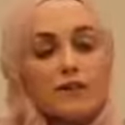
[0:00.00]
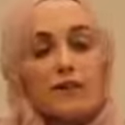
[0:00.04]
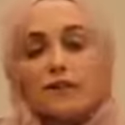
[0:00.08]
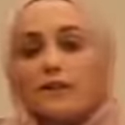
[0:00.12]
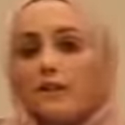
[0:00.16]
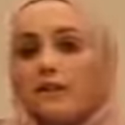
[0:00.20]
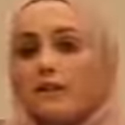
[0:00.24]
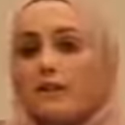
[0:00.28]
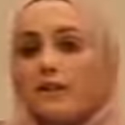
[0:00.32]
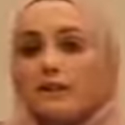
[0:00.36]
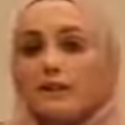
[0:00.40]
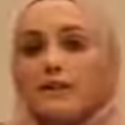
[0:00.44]

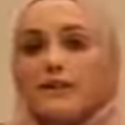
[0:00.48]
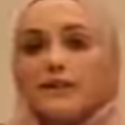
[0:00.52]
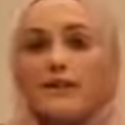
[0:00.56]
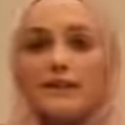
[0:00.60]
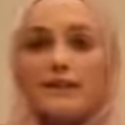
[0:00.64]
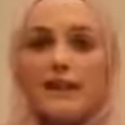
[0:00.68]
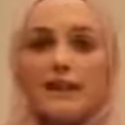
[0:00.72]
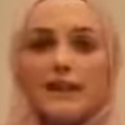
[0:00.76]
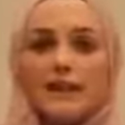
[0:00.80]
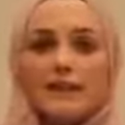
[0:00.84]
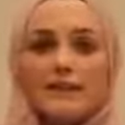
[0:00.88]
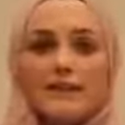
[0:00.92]
positive?
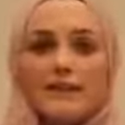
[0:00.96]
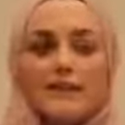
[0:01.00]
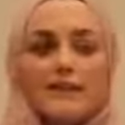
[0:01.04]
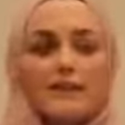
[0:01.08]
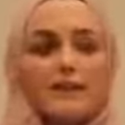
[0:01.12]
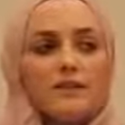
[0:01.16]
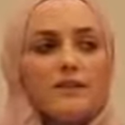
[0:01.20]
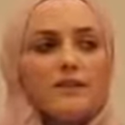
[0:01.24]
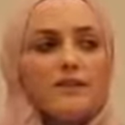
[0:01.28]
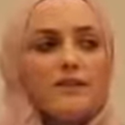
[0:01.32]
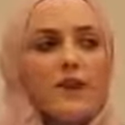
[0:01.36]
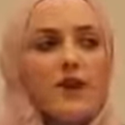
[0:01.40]
Is it
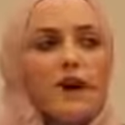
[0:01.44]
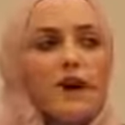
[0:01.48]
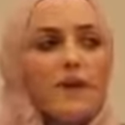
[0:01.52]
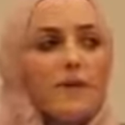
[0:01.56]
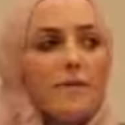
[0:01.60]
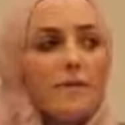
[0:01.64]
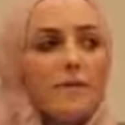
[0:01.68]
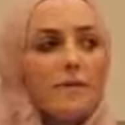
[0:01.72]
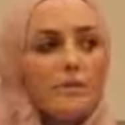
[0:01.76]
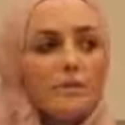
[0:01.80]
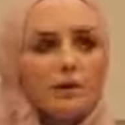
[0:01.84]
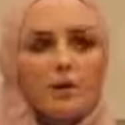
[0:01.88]
negative?
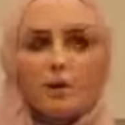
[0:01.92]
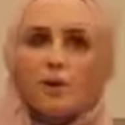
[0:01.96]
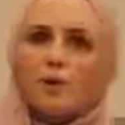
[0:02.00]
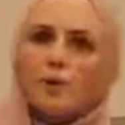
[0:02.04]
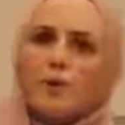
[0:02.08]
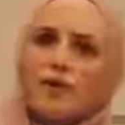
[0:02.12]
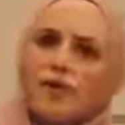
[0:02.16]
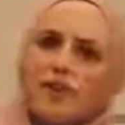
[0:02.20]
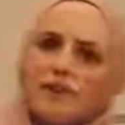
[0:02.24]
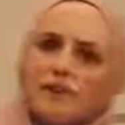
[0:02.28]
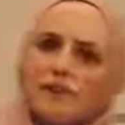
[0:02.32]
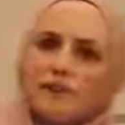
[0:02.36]

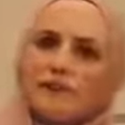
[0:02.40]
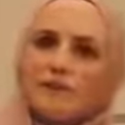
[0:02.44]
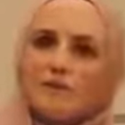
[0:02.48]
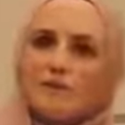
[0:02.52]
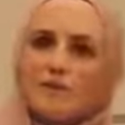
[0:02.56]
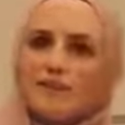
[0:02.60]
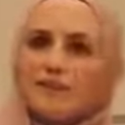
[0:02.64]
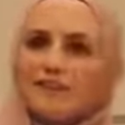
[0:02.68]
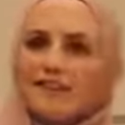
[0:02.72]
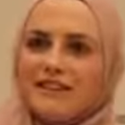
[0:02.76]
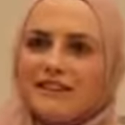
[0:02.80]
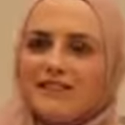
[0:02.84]
Who are
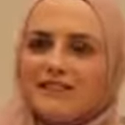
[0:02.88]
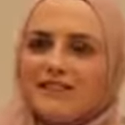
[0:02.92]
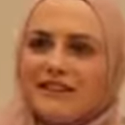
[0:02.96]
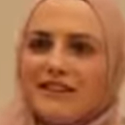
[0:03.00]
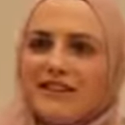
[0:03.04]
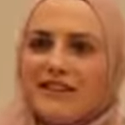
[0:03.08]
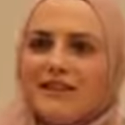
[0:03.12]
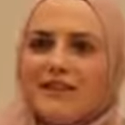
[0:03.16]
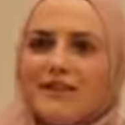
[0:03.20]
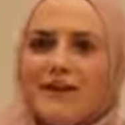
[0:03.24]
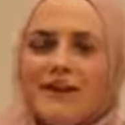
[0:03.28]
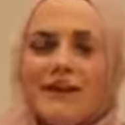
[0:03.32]
these
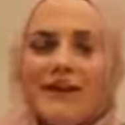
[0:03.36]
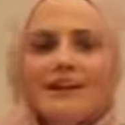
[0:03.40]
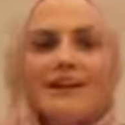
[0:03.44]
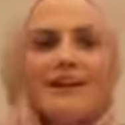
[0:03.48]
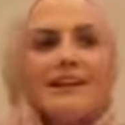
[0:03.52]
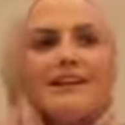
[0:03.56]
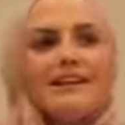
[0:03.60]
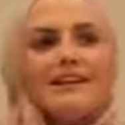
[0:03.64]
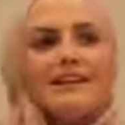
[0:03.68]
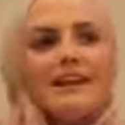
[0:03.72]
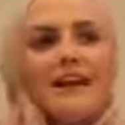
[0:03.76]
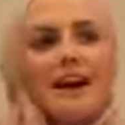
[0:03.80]
Muslims
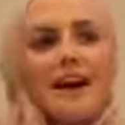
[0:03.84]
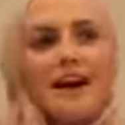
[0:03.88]
anyway?